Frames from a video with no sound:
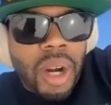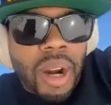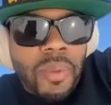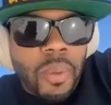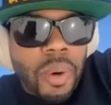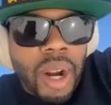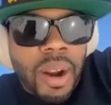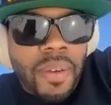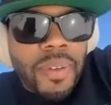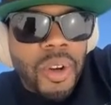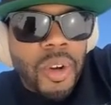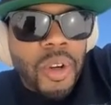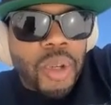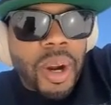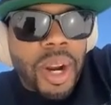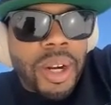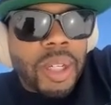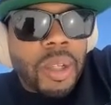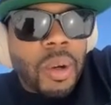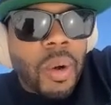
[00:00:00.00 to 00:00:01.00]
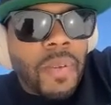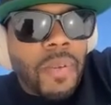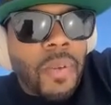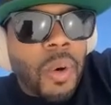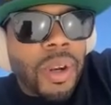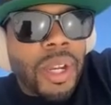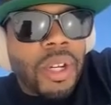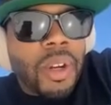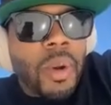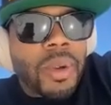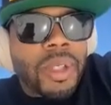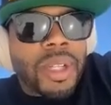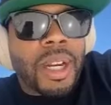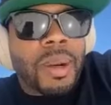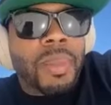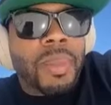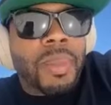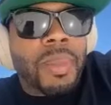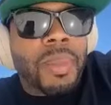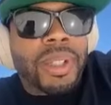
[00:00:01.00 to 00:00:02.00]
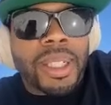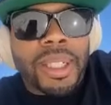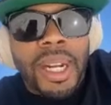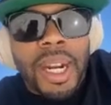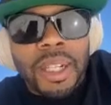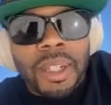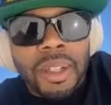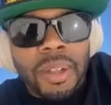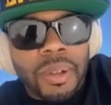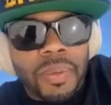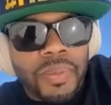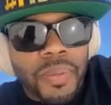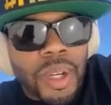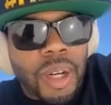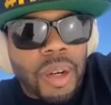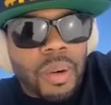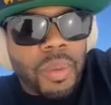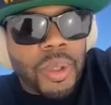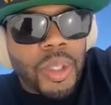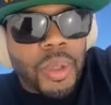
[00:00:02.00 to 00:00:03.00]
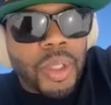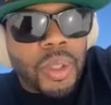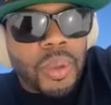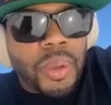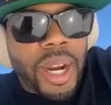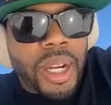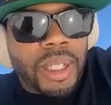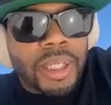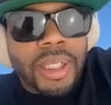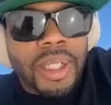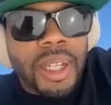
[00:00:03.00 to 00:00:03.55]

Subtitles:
whatever you're trying to go for, he knows that, which was great.